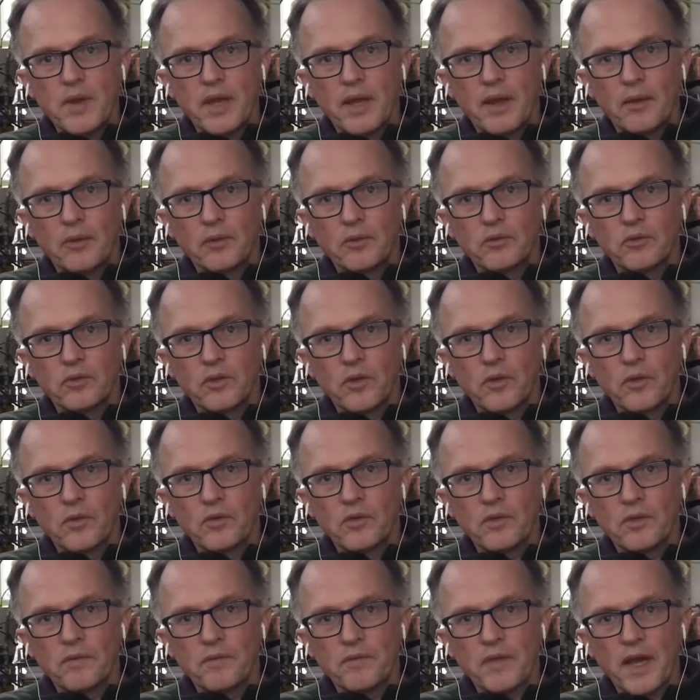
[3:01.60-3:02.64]
now. So
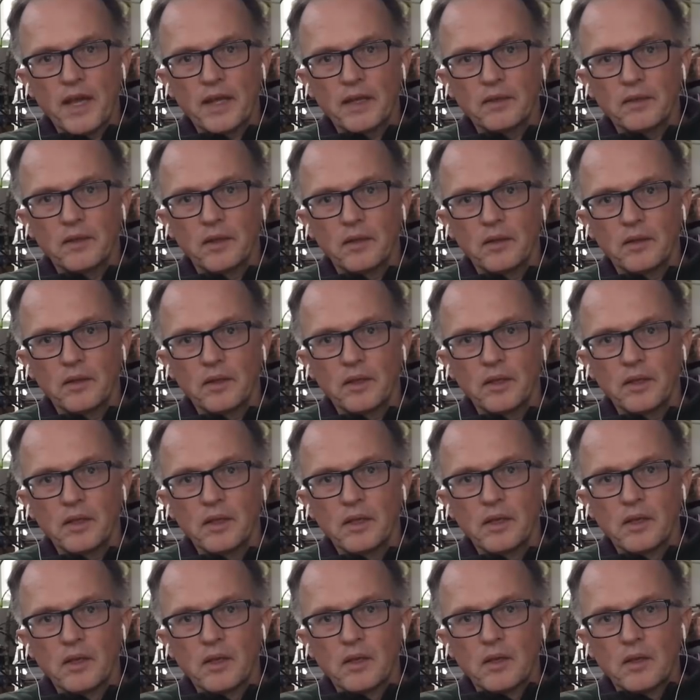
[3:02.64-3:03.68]
the fact that the
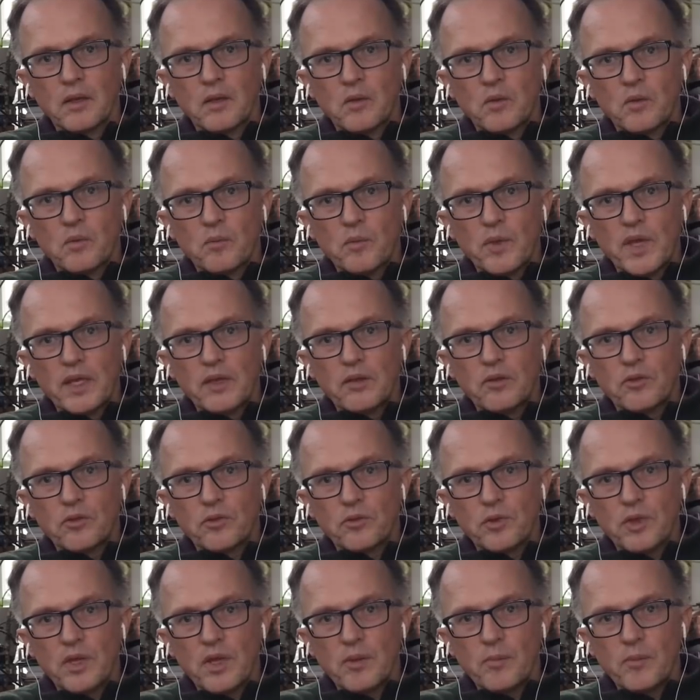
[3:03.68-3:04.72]

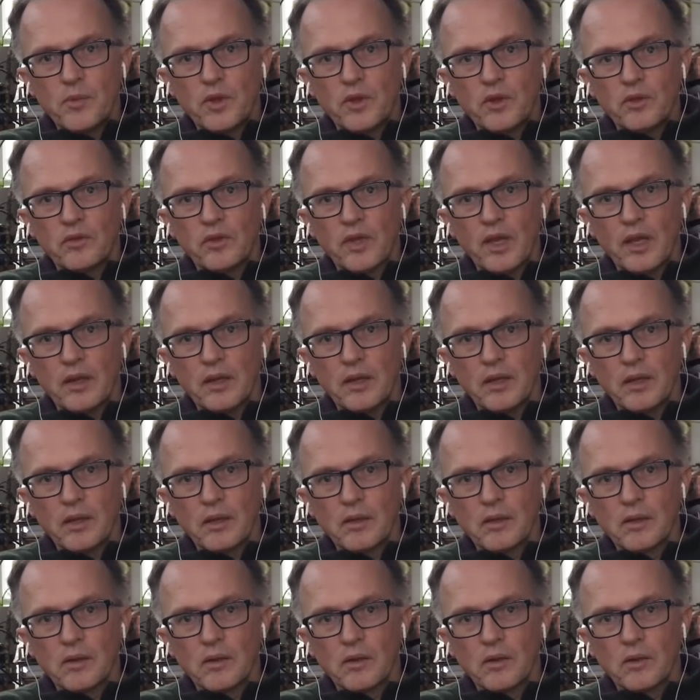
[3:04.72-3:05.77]
mainstream is
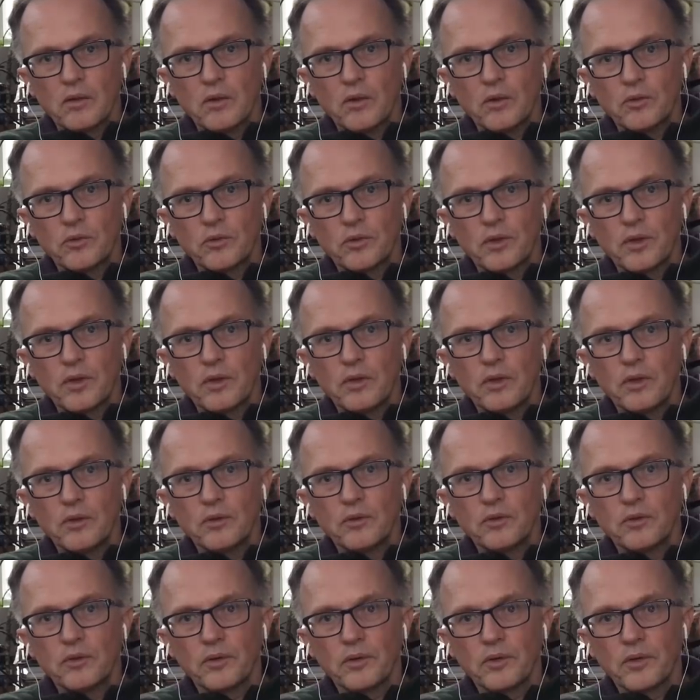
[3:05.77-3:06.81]
heading closer and
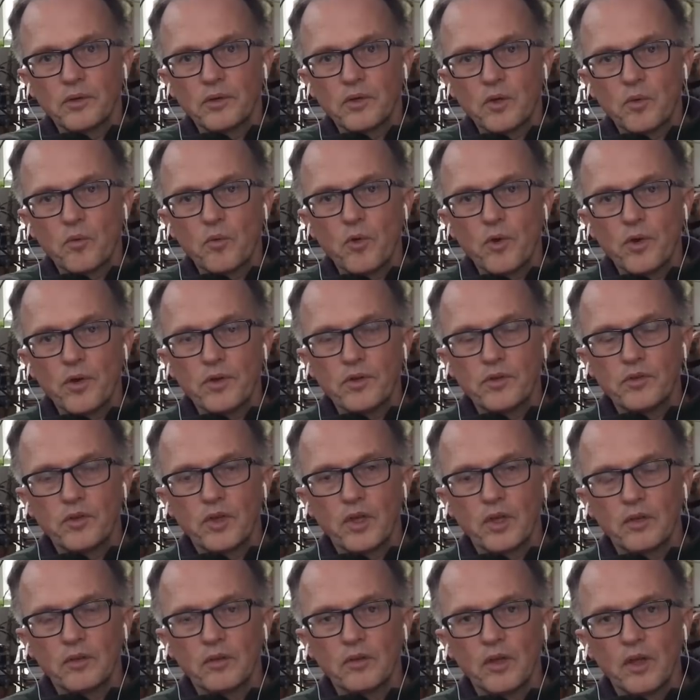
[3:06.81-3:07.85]
closer towards
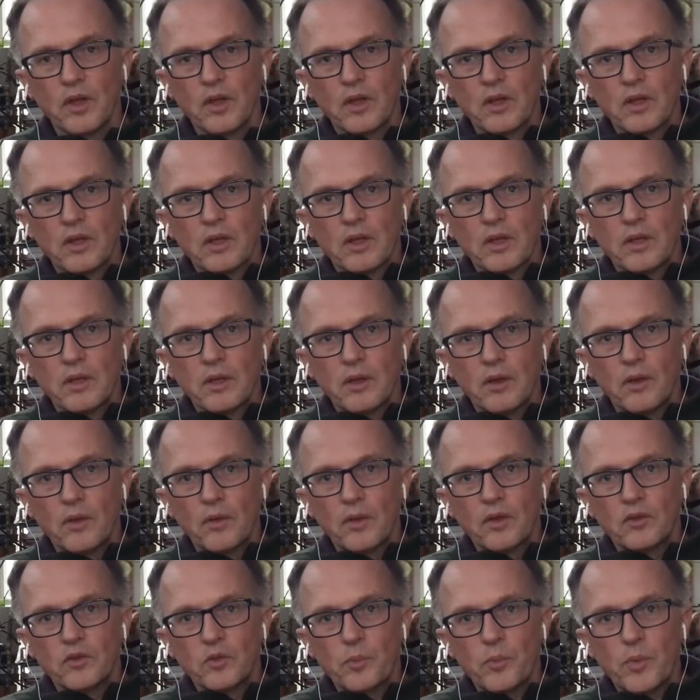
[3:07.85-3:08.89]
this, you know,
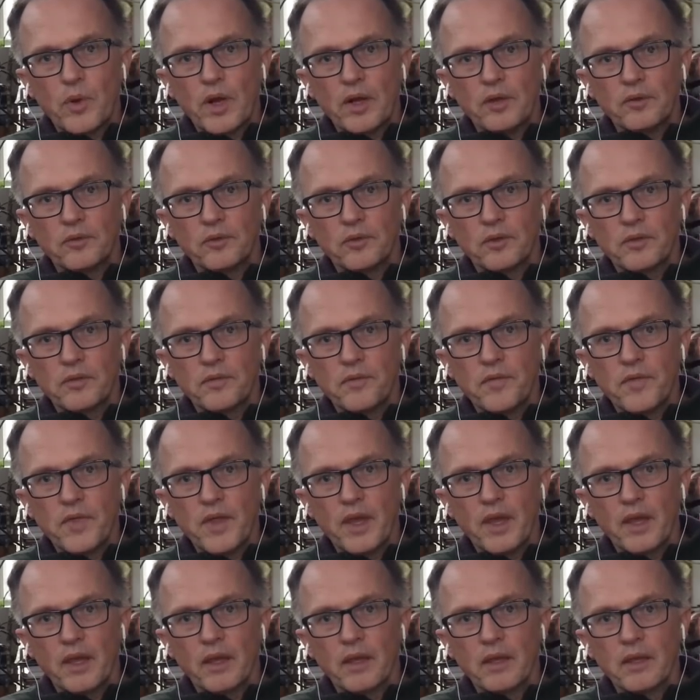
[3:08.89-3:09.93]
is a positive
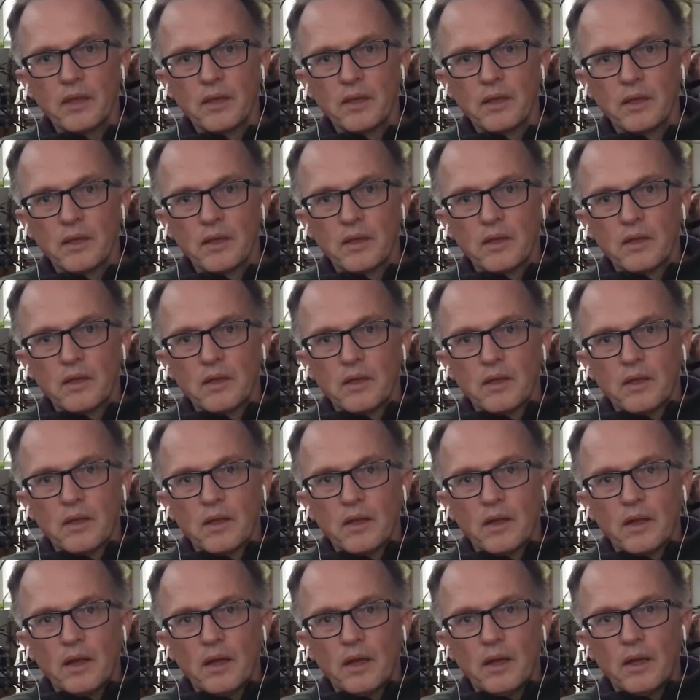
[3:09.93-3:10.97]
thing.
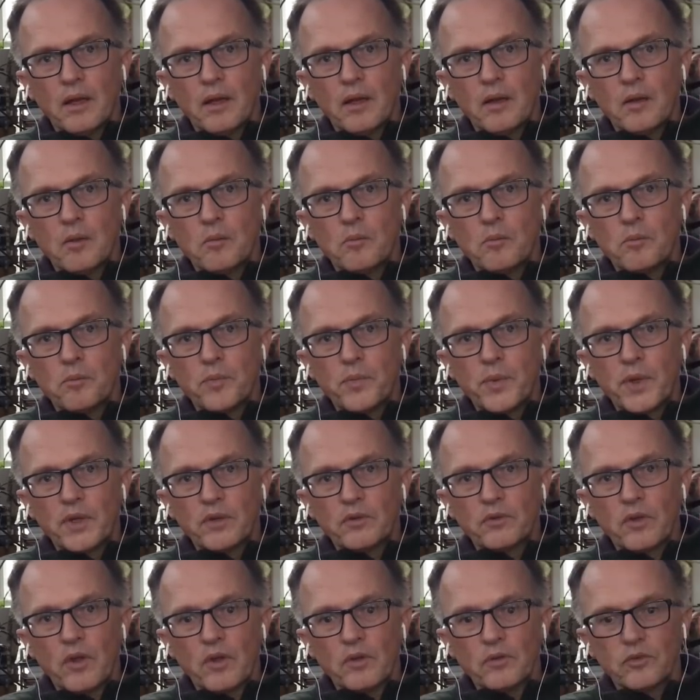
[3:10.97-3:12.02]
Um, but
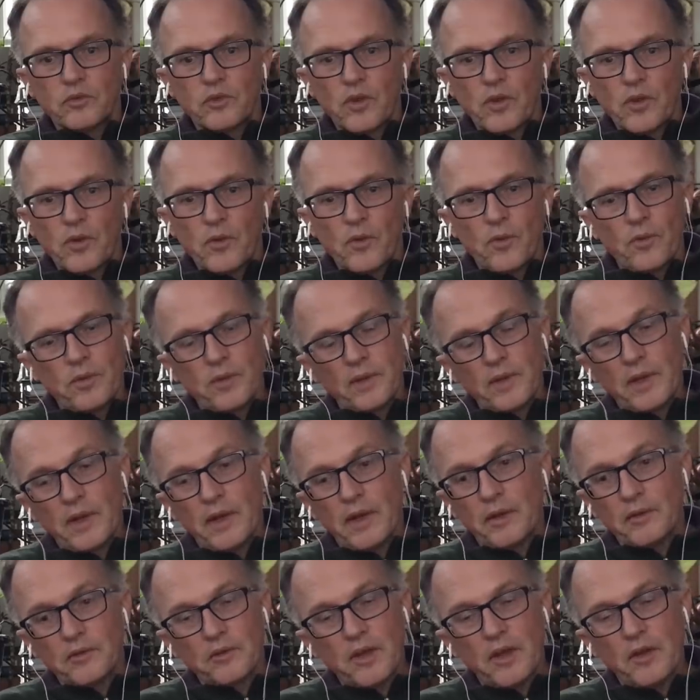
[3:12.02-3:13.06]
it's also, you know,
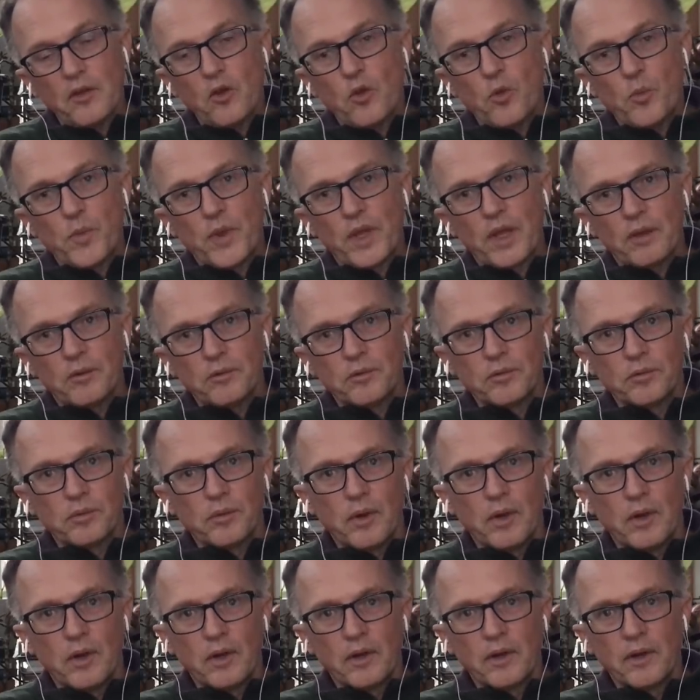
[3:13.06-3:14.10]
I was kind of hoping I was
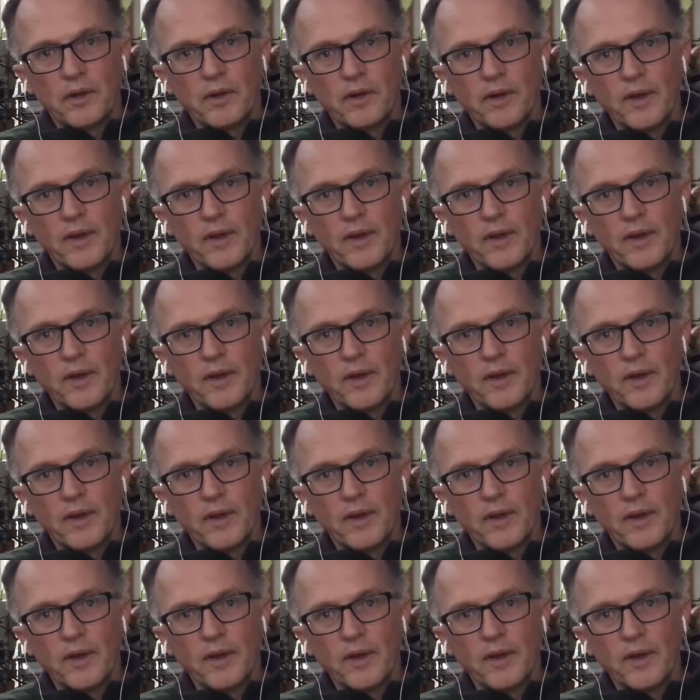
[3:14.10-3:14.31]
wrong.